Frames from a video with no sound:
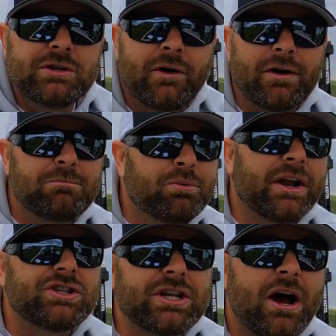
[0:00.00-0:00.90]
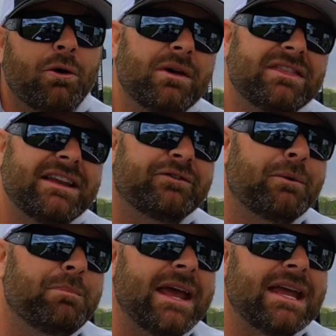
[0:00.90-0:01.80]
You've already branched out with the
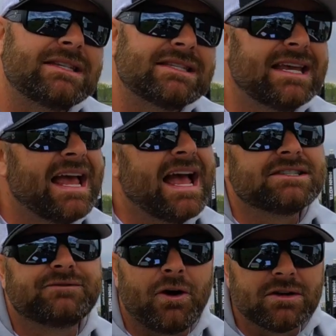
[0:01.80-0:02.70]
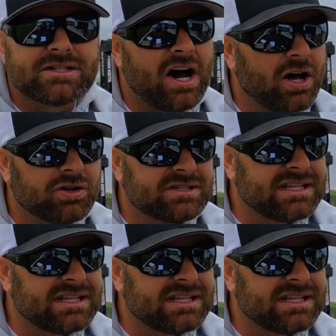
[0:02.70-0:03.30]
different baits. As far as colors,